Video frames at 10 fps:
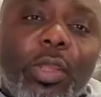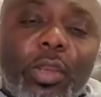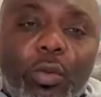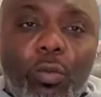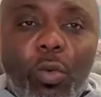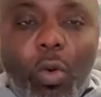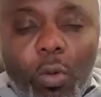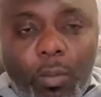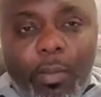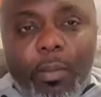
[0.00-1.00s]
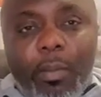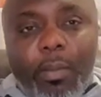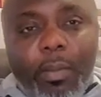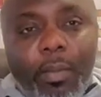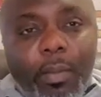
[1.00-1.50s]
in the world
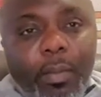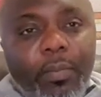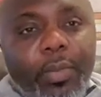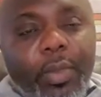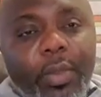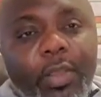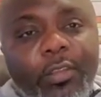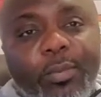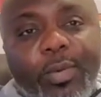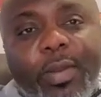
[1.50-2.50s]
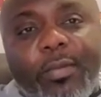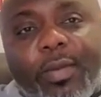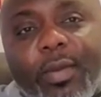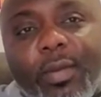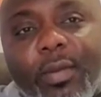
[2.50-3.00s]
is privy